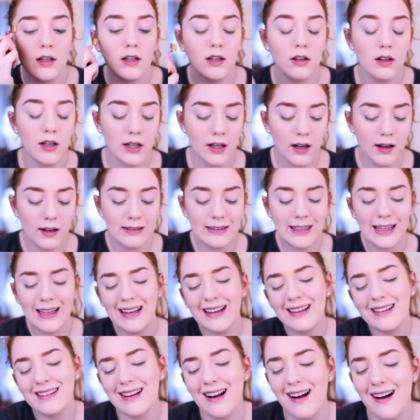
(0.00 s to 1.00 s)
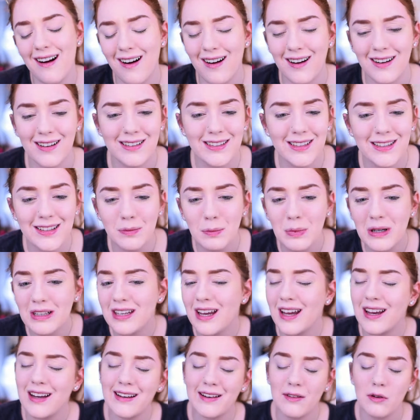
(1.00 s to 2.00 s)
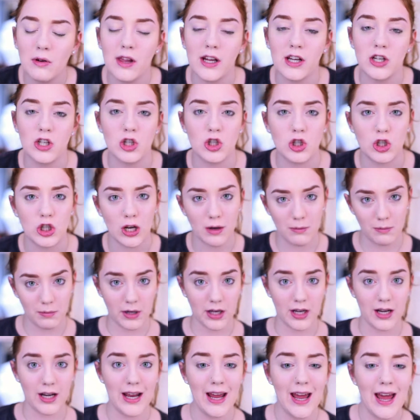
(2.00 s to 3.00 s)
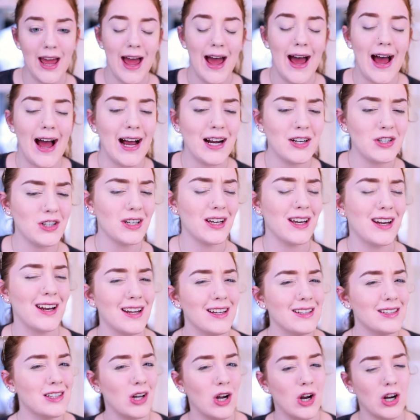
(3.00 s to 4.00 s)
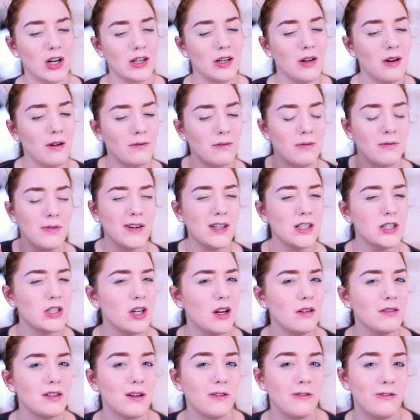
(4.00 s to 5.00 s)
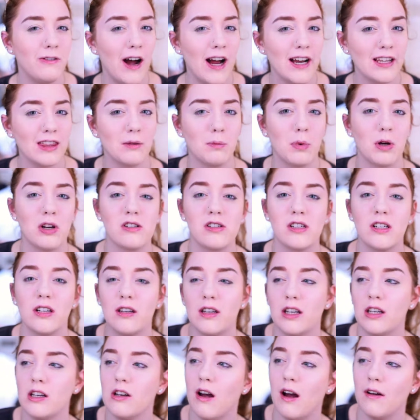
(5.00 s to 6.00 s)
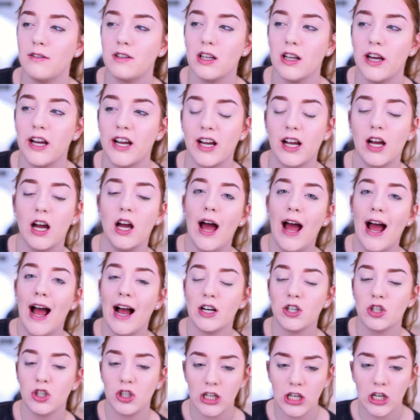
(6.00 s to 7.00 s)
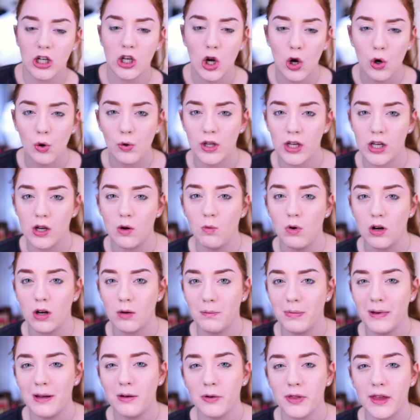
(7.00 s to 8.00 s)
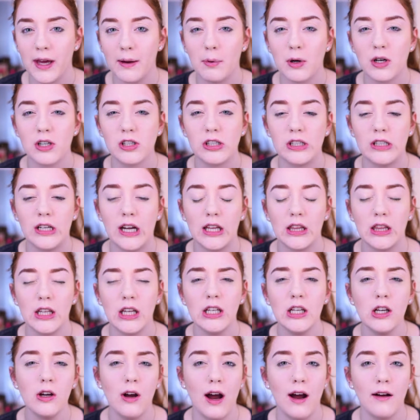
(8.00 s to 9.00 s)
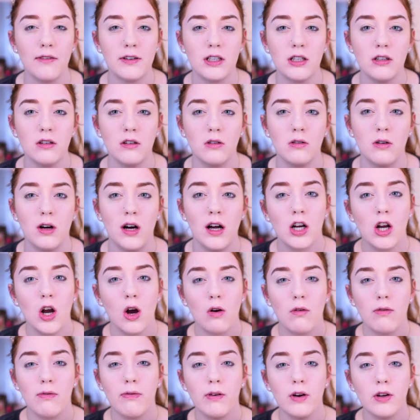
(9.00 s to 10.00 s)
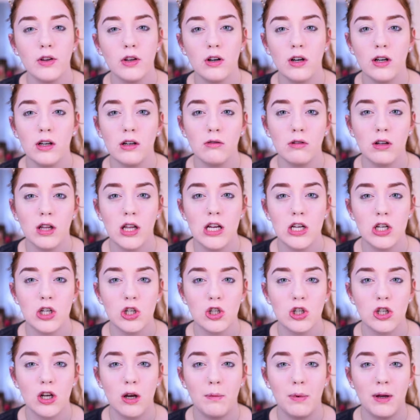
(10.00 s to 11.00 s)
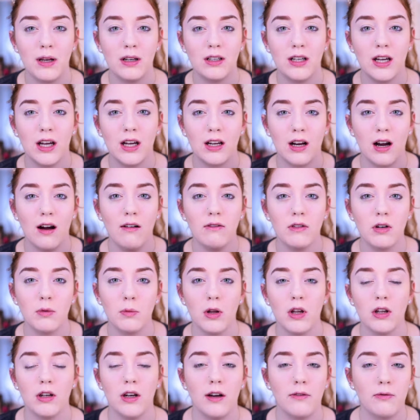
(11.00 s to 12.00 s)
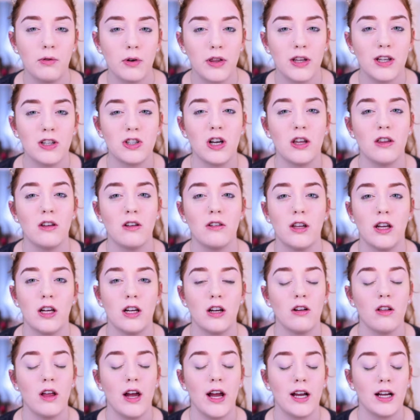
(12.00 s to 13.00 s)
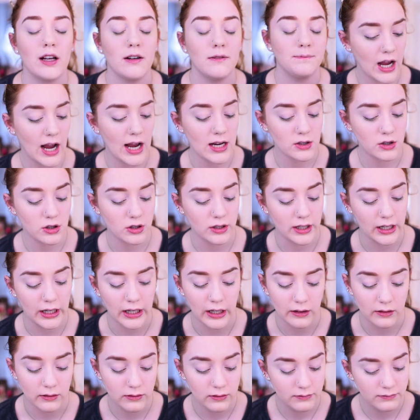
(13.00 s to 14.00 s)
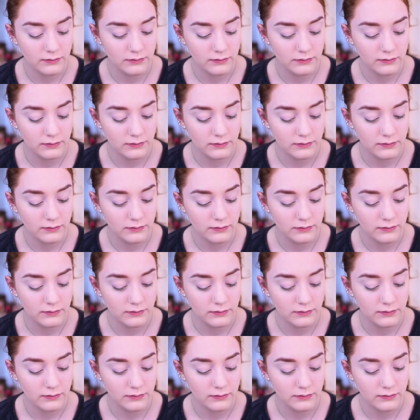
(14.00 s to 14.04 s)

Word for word: you're like, oh, dating's not hard. It's just maintaining a relationship. But actually, it is hard. You have first you have to find the person, then you have to like actually know that you want to be with that person, and then you have to go further in a relationship and get comfortable enough with each other that you're like actually